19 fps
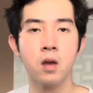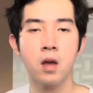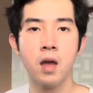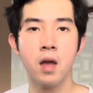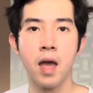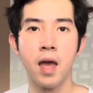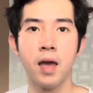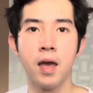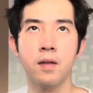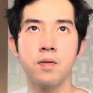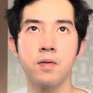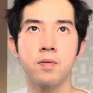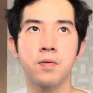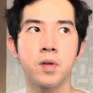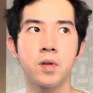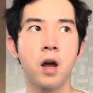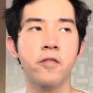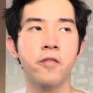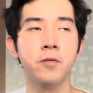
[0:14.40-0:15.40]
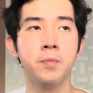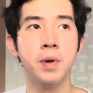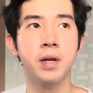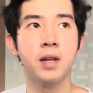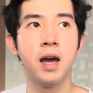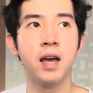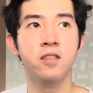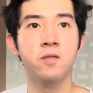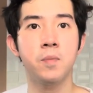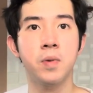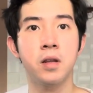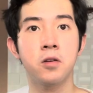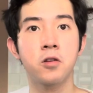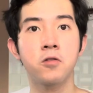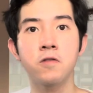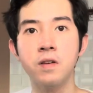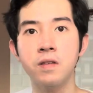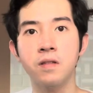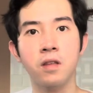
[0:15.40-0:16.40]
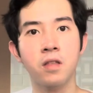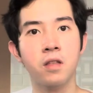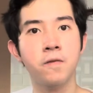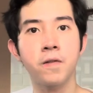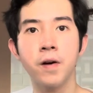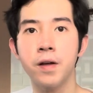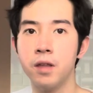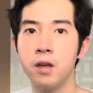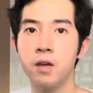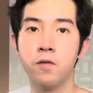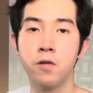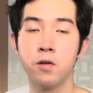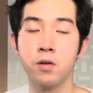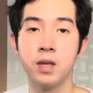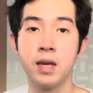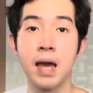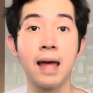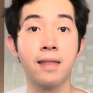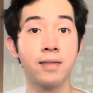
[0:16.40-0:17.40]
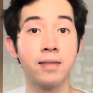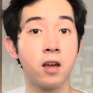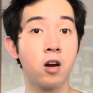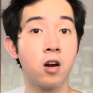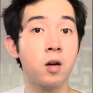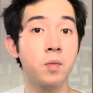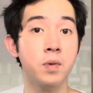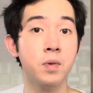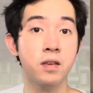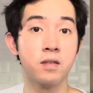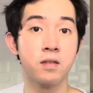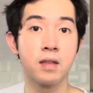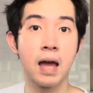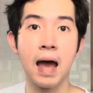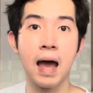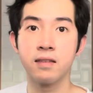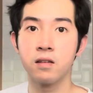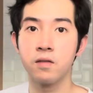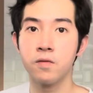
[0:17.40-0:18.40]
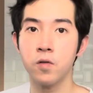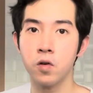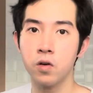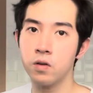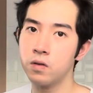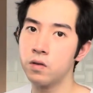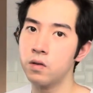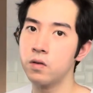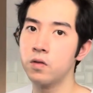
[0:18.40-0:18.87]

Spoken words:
and the government has been increasing the funding for the anti-communist task force.